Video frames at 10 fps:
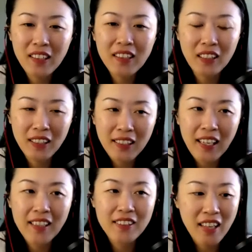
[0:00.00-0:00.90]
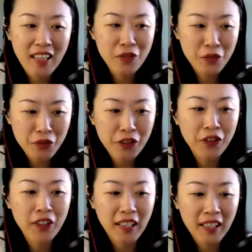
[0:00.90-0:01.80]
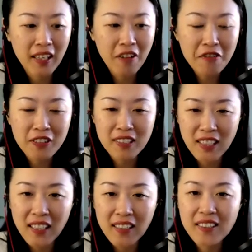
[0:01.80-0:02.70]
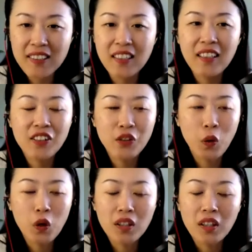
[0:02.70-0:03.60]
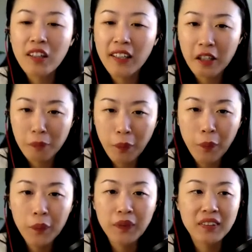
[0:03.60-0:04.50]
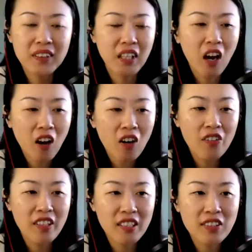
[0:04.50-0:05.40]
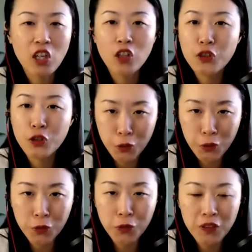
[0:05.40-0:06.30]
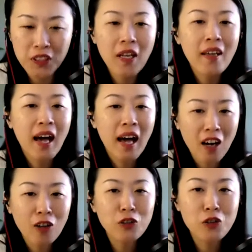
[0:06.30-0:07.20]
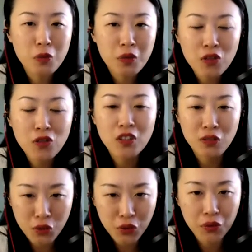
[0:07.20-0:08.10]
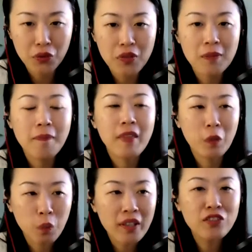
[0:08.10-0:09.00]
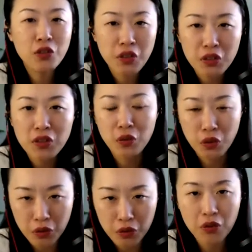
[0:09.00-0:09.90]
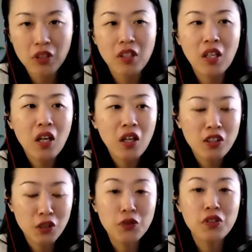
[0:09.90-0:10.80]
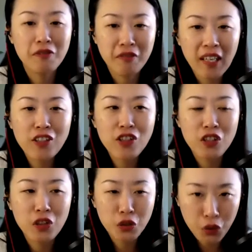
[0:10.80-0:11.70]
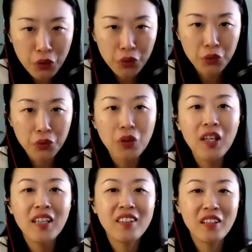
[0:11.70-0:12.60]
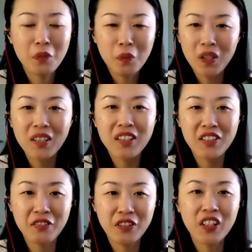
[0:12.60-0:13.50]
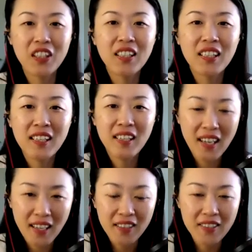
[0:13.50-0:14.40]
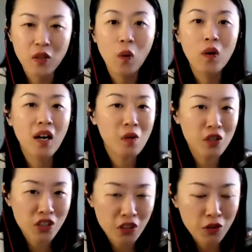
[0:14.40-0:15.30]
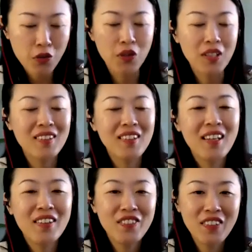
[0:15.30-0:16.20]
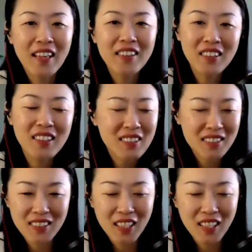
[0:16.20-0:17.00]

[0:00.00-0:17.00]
think again that really emphasized your earlier point. All these are tools. How to use the tools, when to use the tools, use which tool that works for us or our children. That needs some